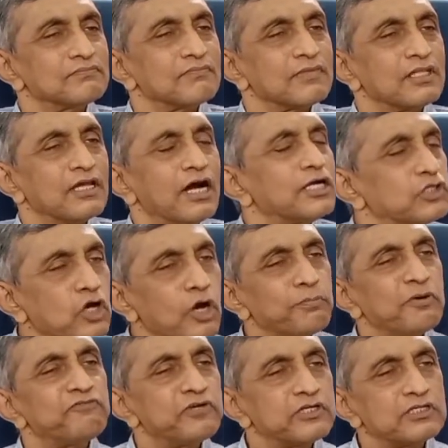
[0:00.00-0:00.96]
On top
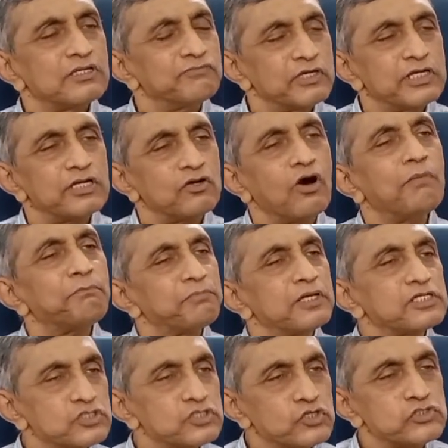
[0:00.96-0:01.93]
of it, in very
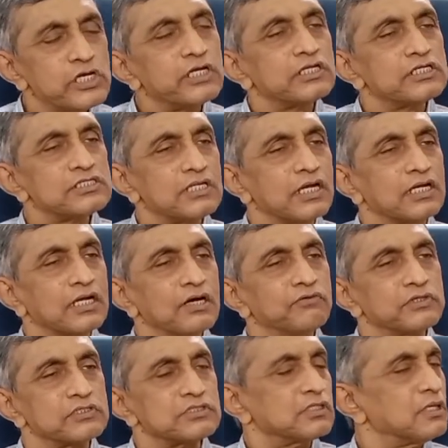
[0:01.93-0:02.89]
complex societies like
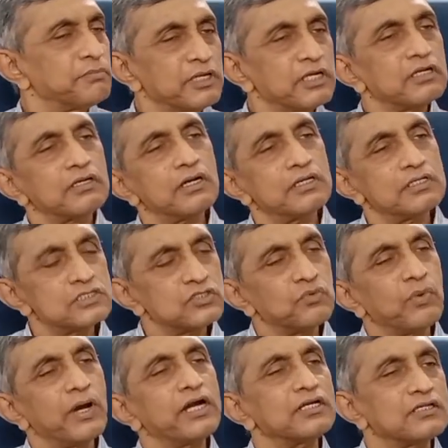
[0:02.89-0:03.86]
ours, in America it's the
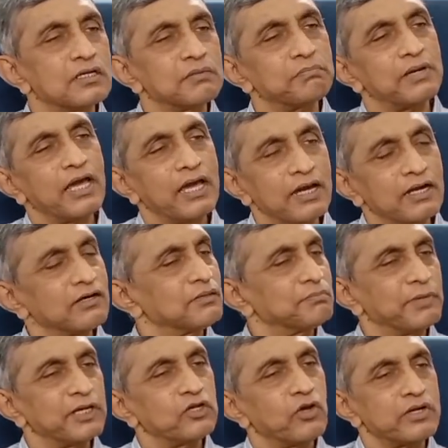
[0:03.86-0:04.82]
white and black or
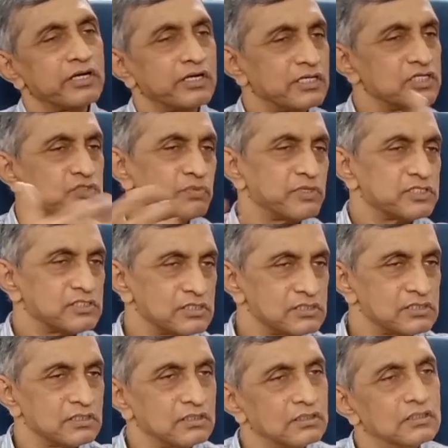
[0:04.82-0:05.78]
minorities versus
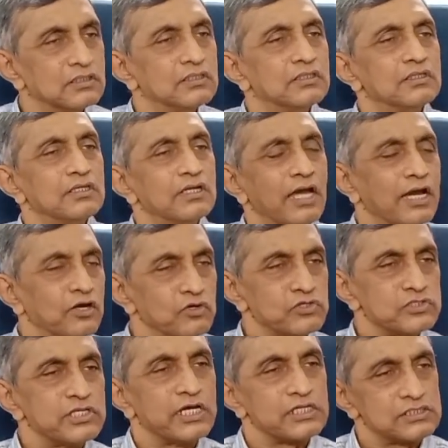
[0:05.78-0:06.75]
the
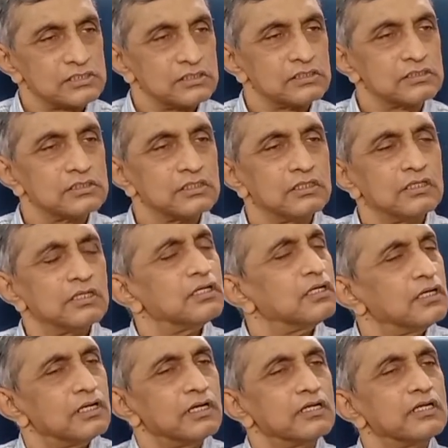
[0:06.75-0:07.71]
Anglo-Saxons.
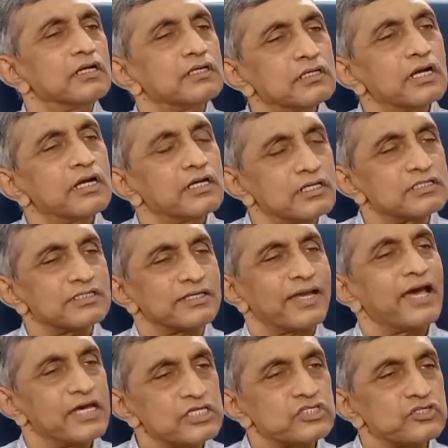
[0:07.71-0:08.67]
In India it is
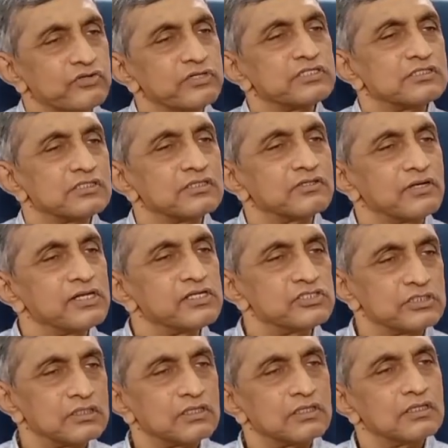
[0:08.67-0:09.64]
caste, region,
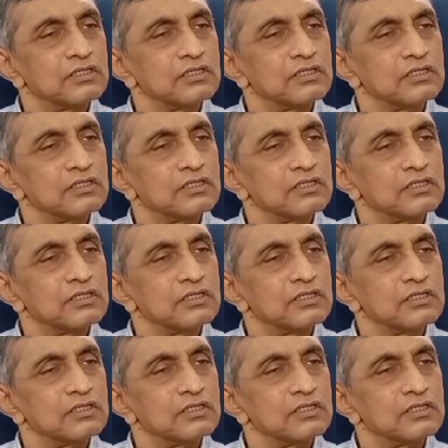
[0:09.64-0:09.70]
religion.